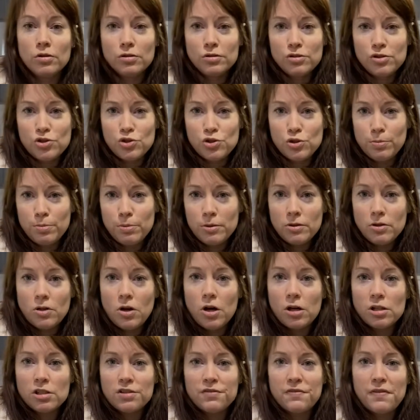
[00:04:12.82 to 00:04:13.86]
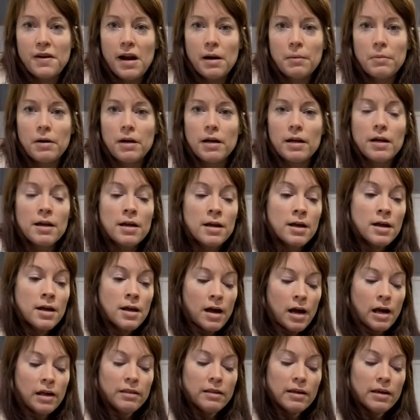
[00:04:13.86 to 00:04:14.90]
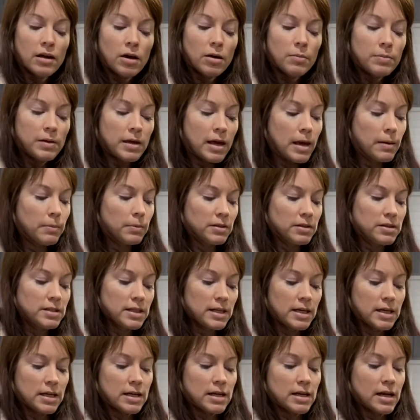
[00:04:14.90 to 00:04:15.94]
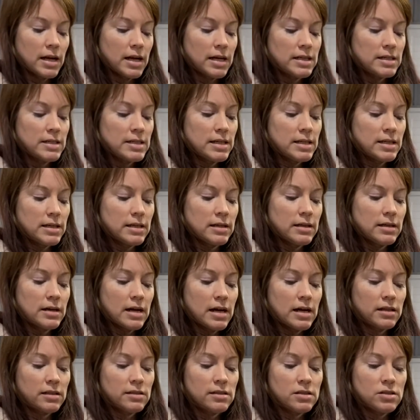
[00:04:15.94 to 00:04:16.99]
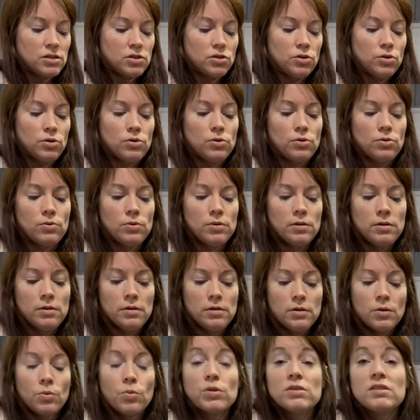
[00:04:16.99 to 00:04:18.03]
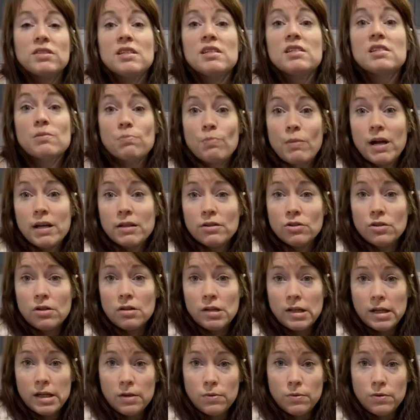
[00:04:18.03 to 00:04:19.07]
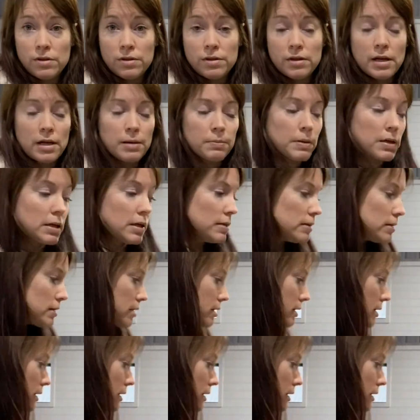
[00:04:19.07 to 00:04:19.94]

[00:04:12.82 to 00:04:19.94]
super large fabric, I think I'll be able to get an idea as to what this might look like with napkins.